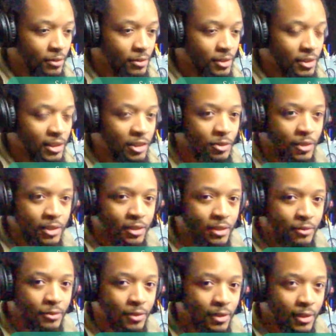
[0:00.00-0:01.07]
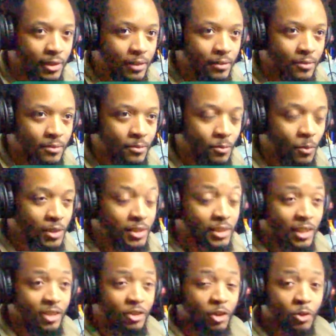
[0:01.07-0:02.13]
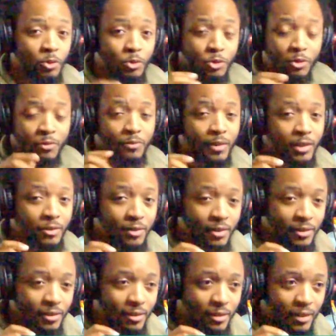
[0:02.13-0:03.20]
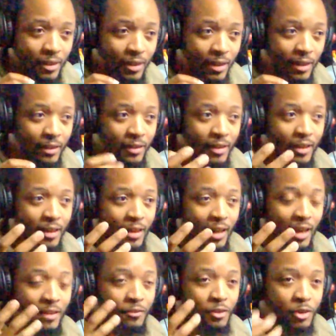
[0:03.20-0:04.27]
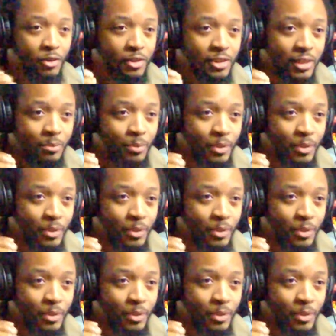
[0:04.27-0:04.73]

see you in a different light. Once they know you're a veteran, I have noticed that